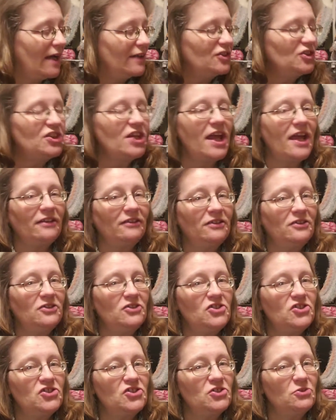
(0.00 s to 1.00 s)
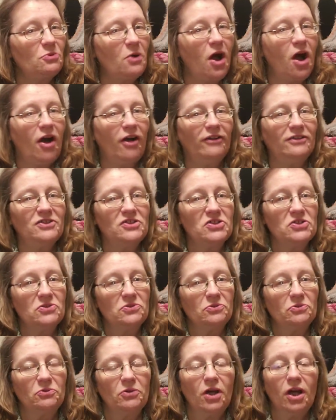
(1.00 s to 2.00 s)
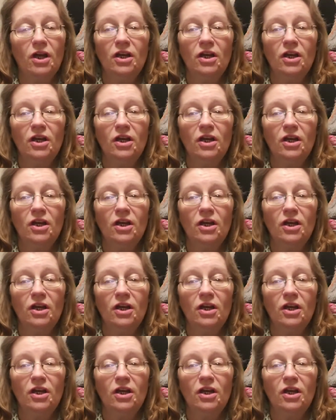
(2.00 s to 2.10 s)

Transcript: challenged you all to